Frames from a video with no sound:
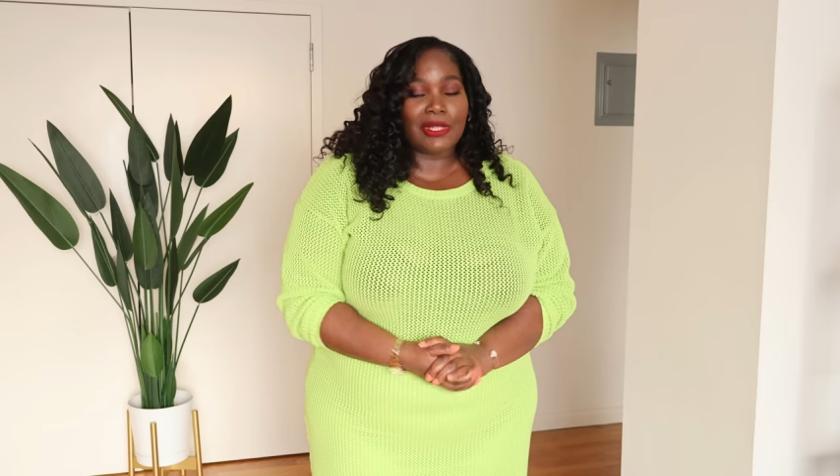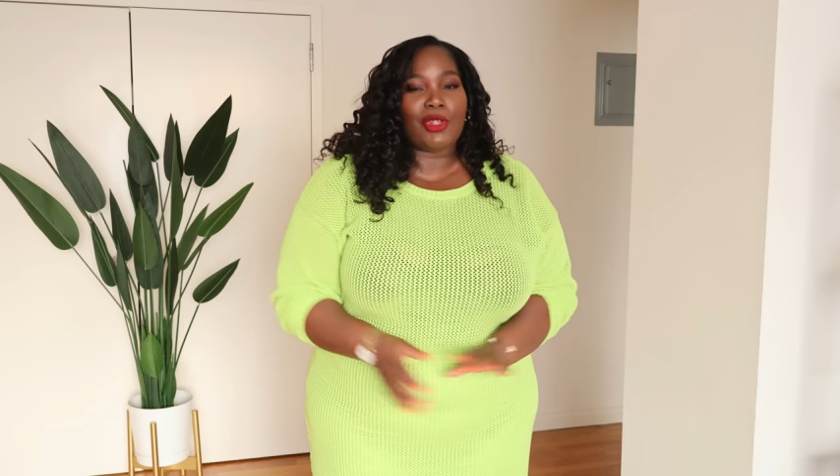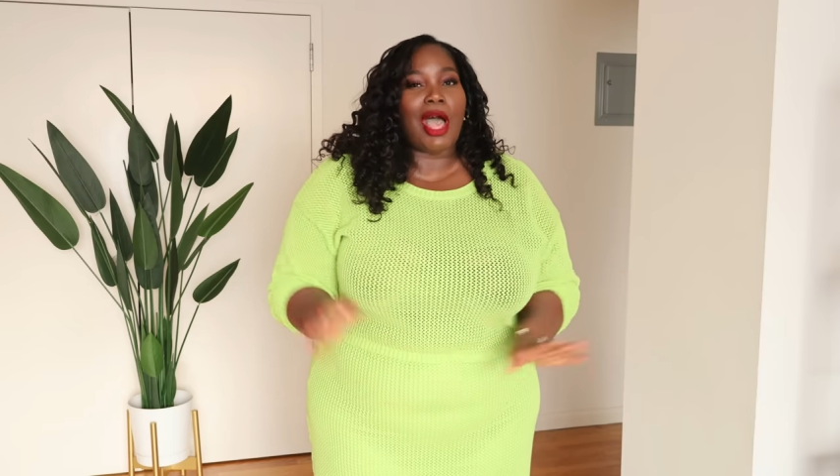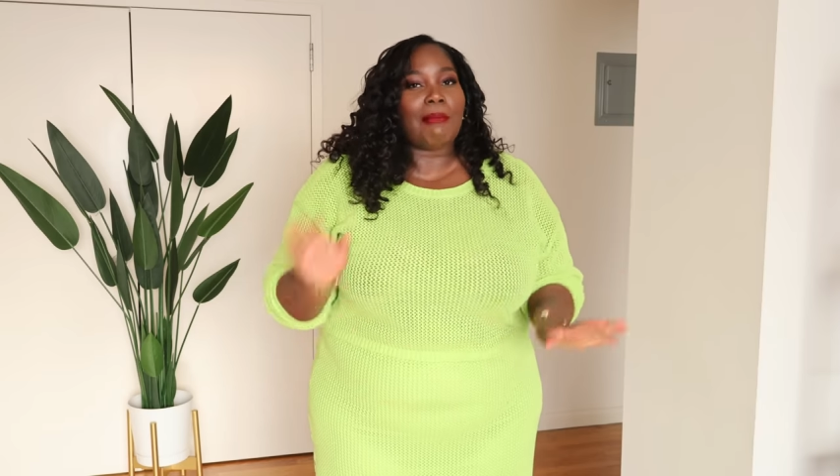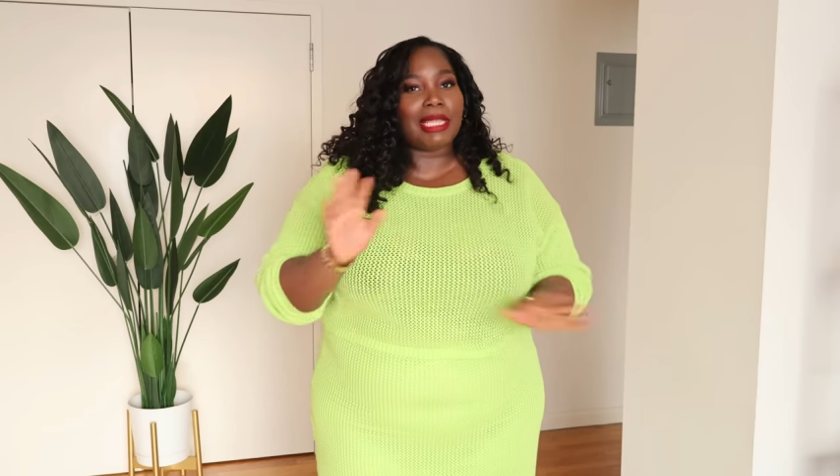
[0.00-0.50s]

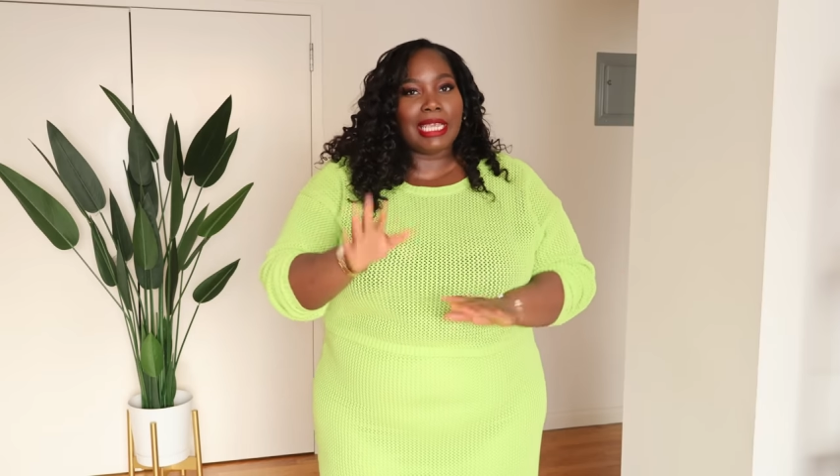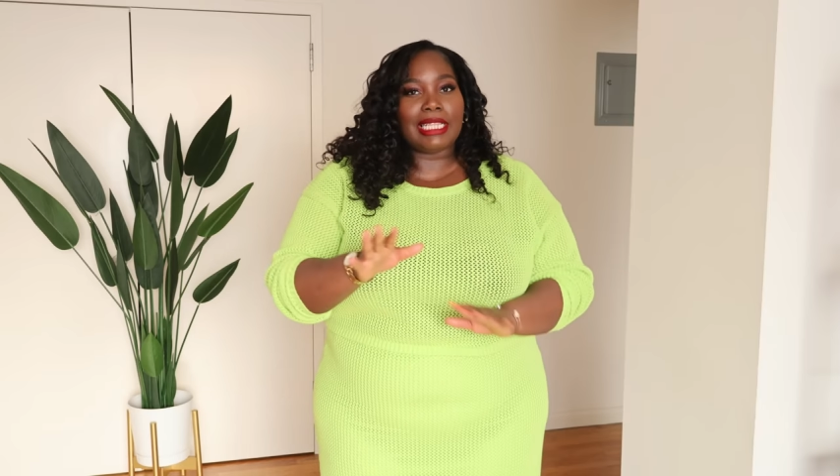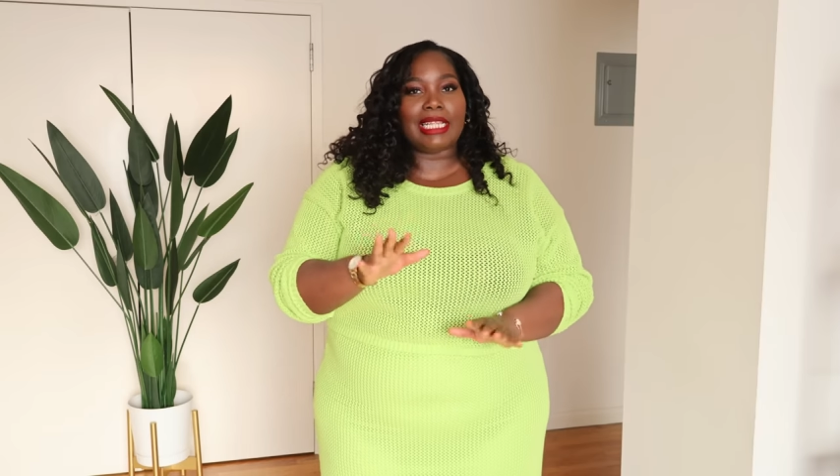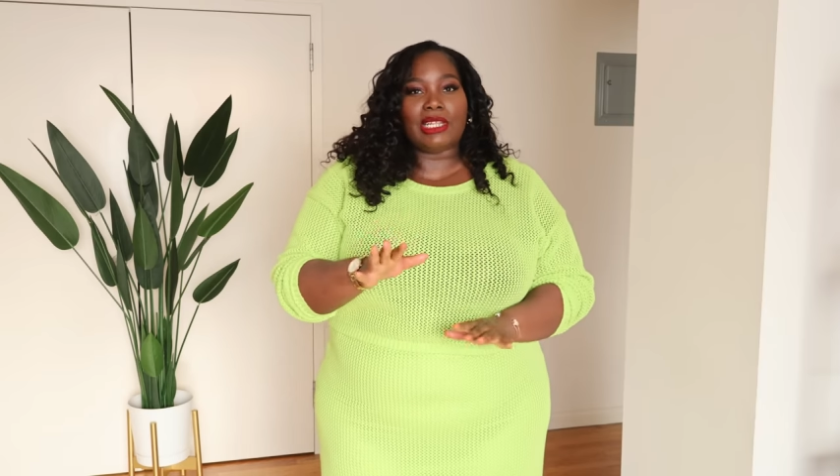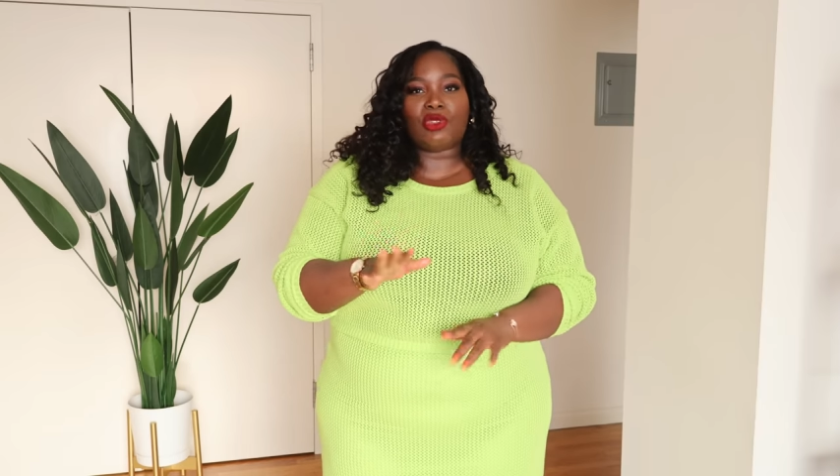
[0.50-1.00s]
So I'm gonna
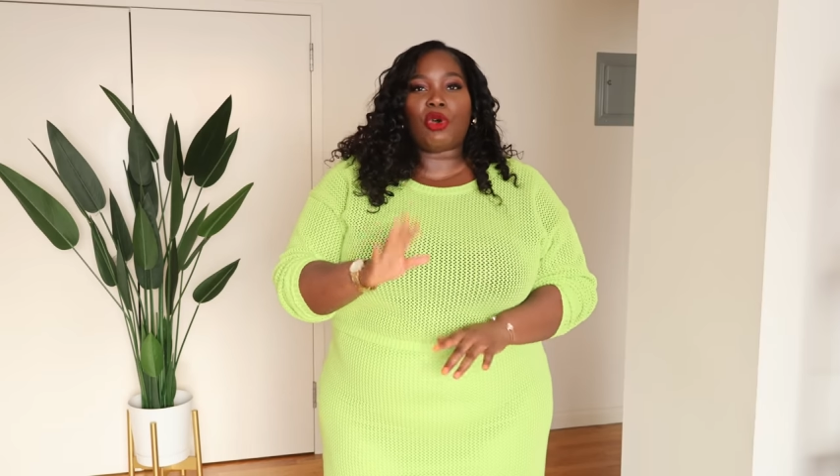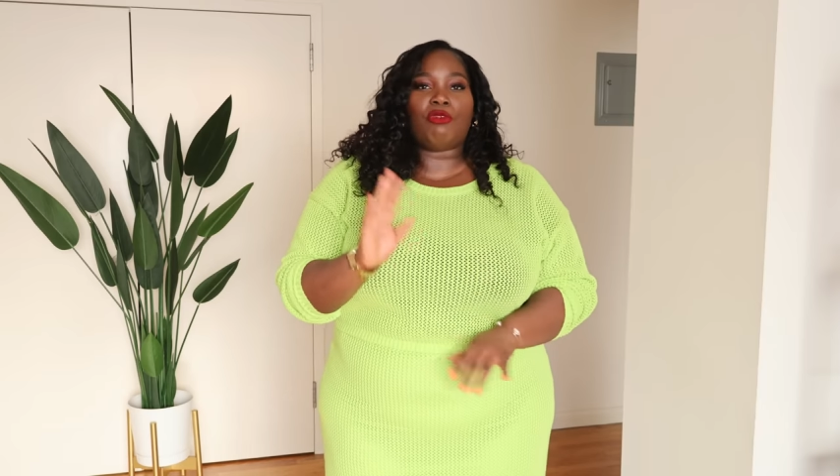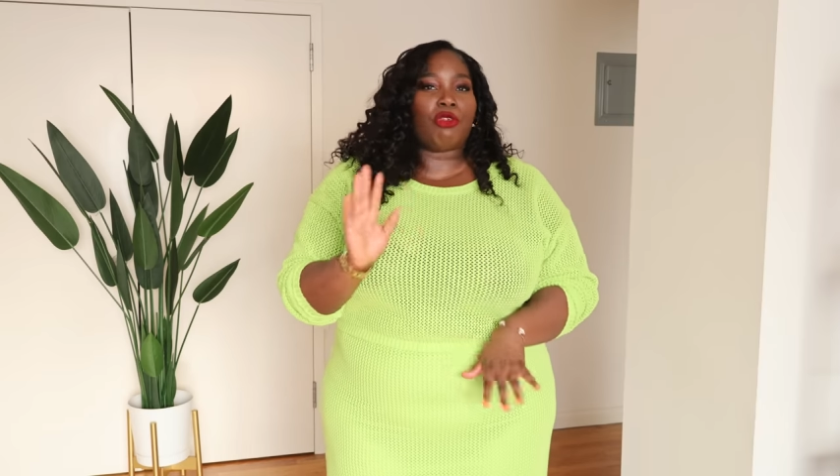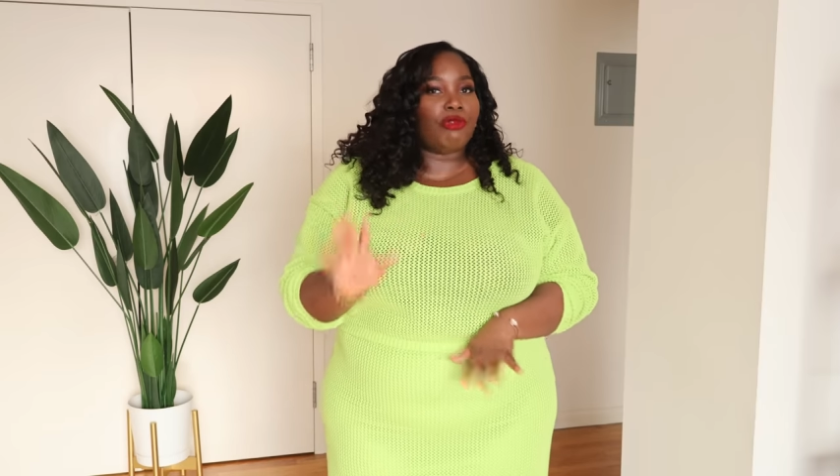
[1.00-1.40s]
kick things off